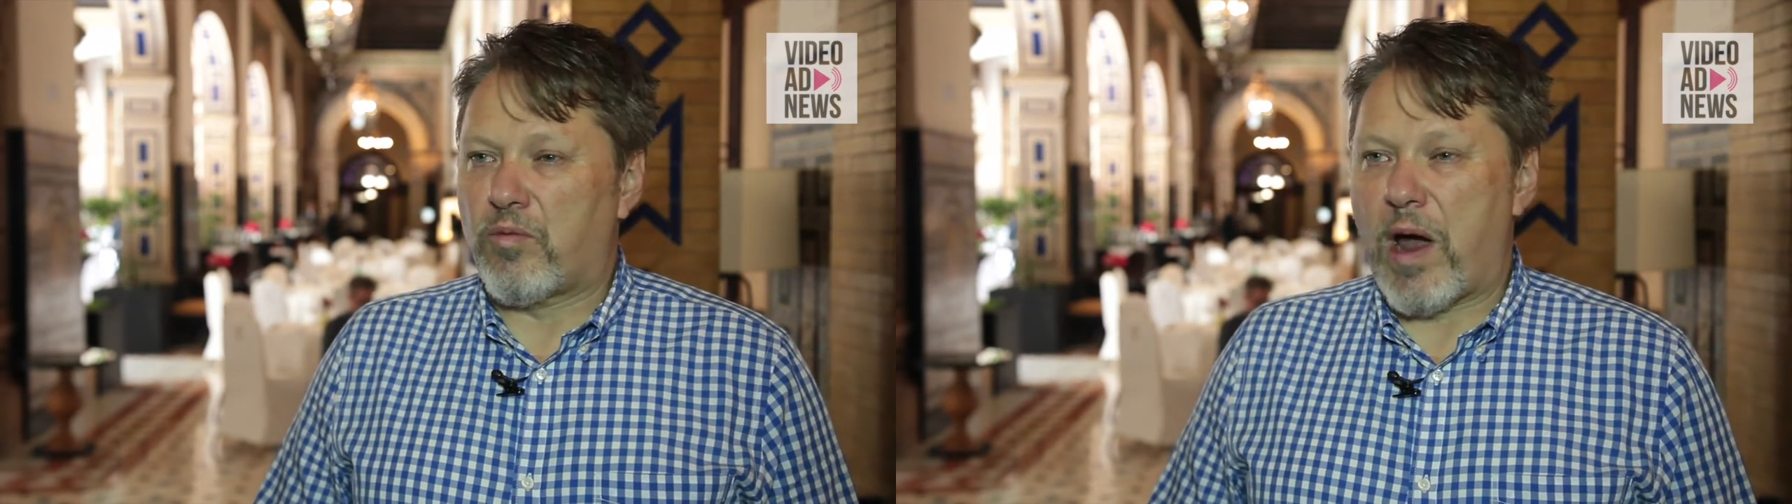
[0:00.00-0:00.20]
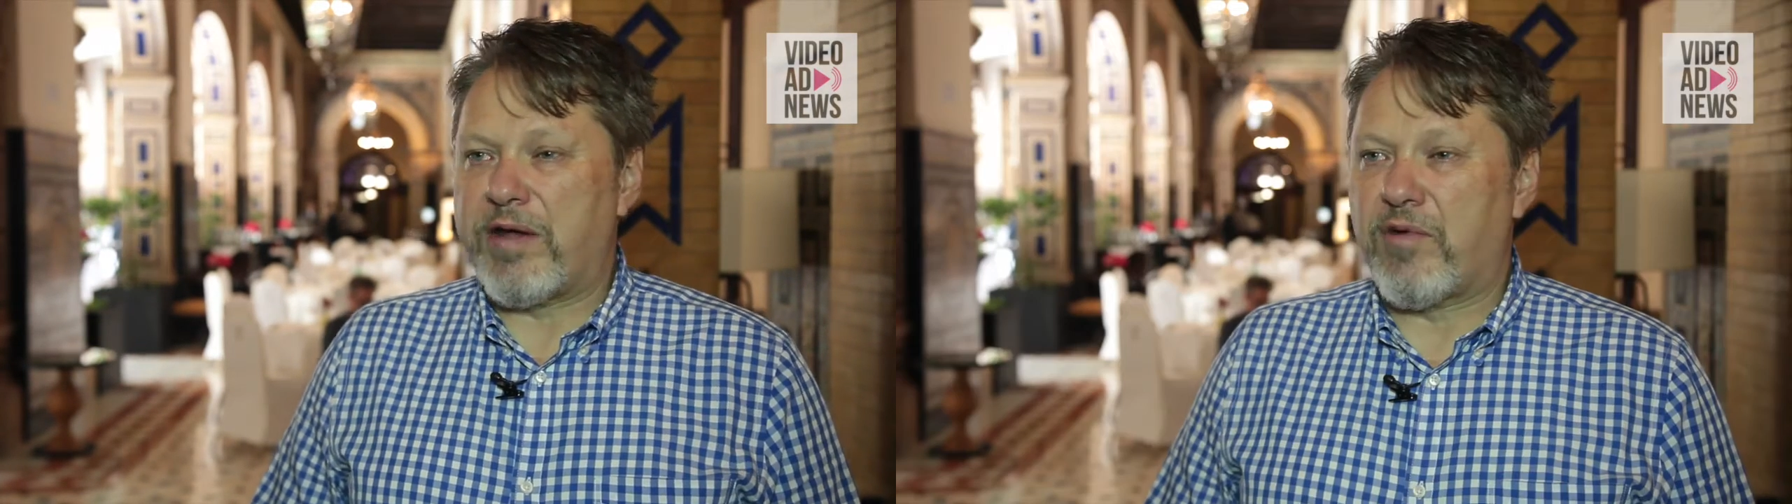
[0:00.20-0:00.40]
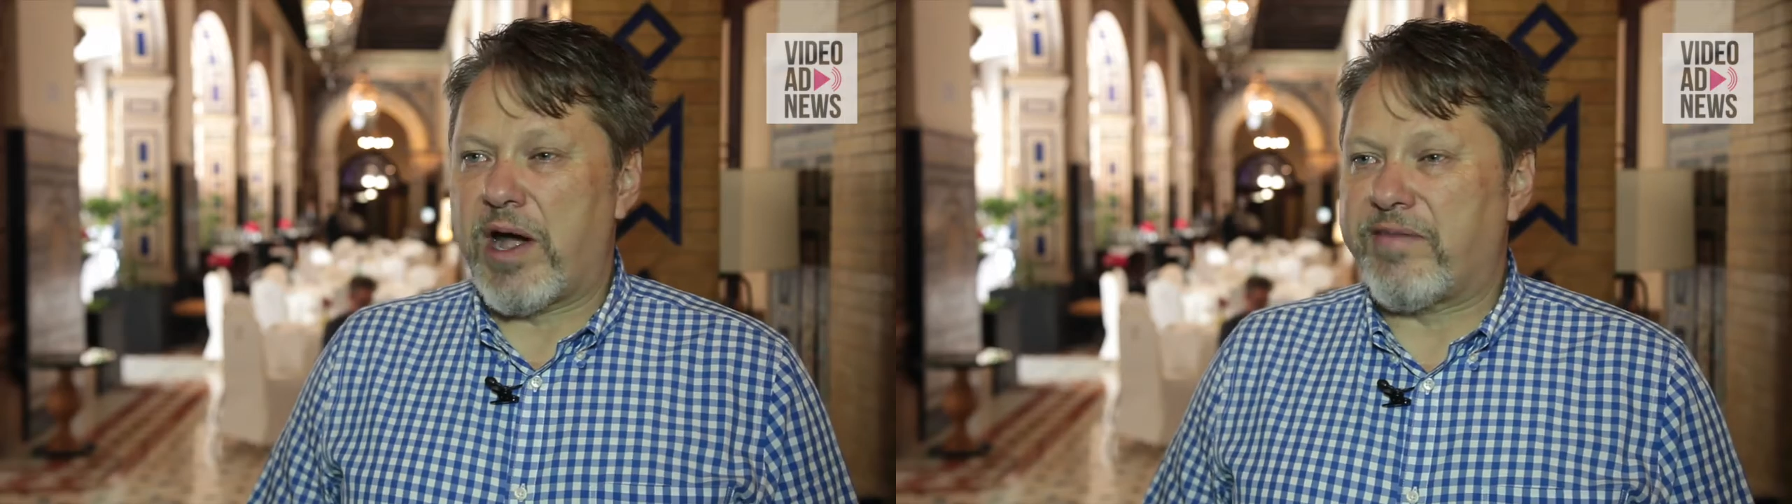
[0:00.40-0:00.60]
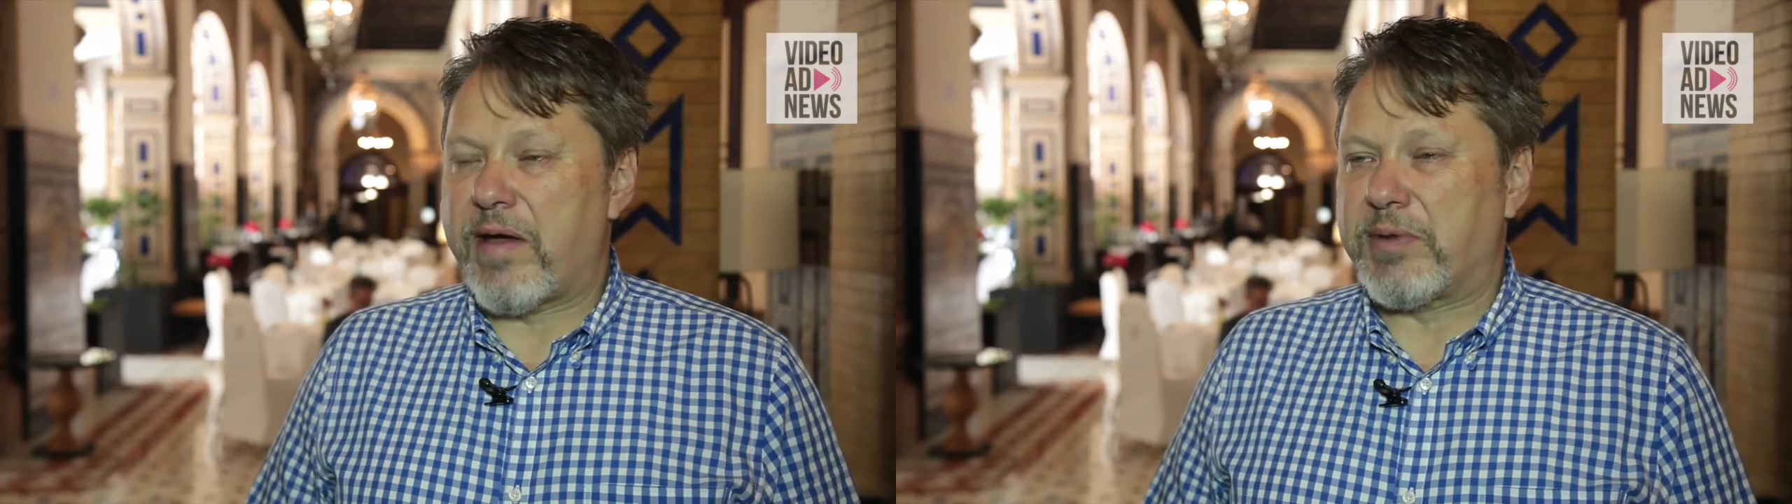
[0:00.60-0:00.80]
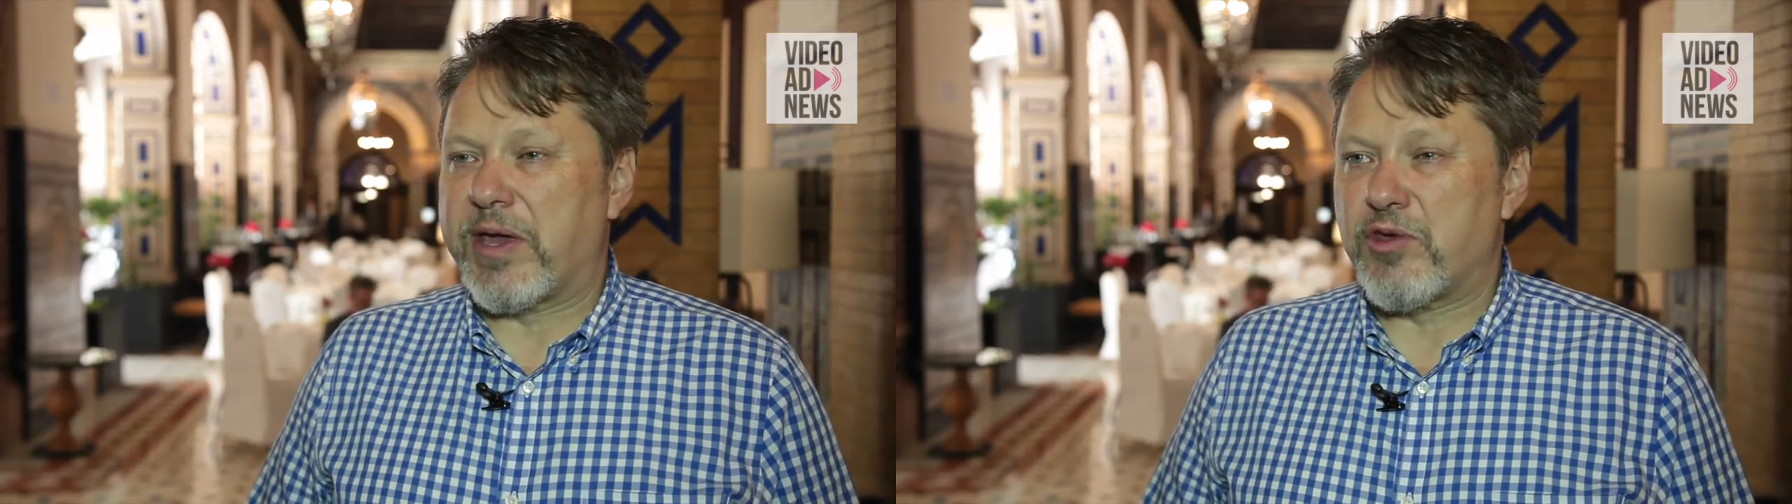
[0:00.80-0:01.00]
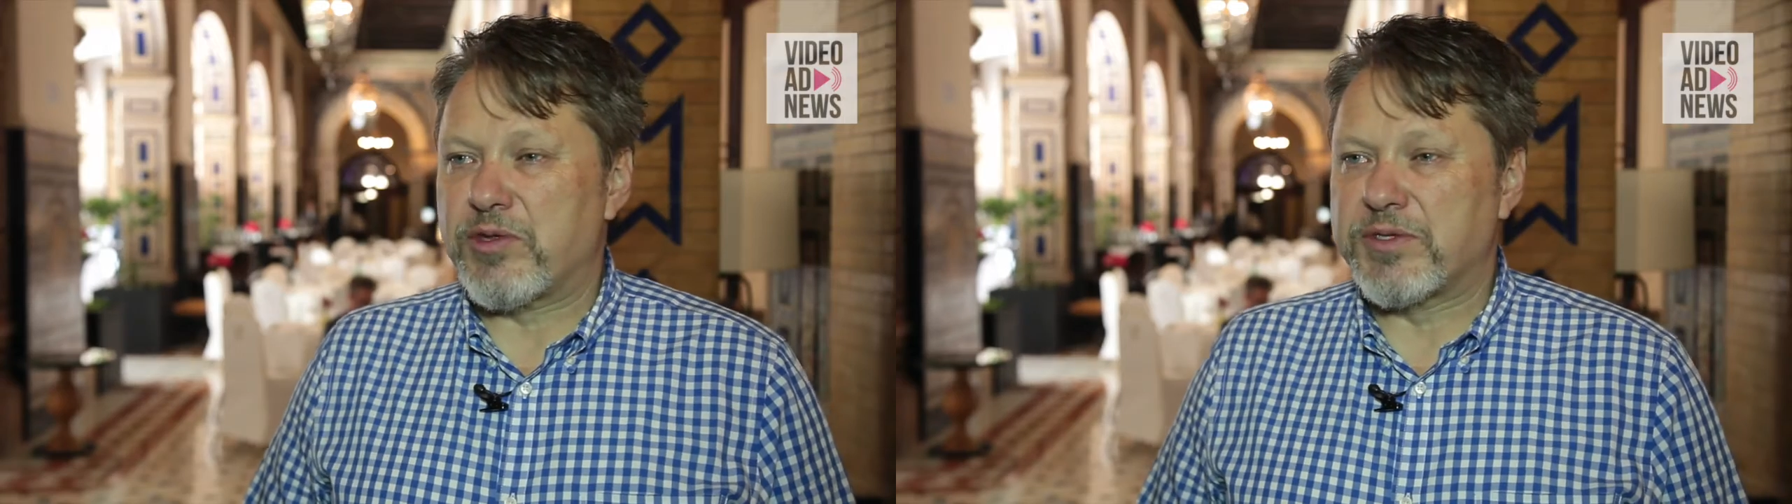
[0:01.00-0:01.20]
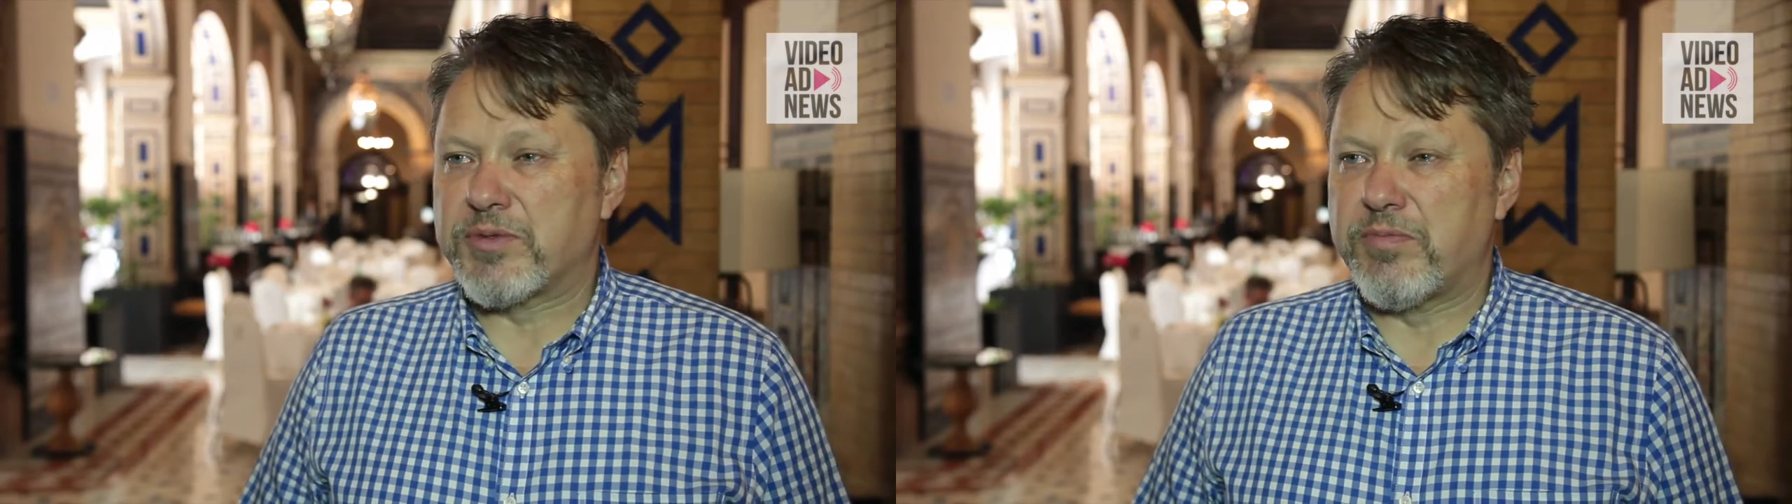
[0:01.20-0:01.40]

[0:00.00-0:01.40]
wide variety of applications,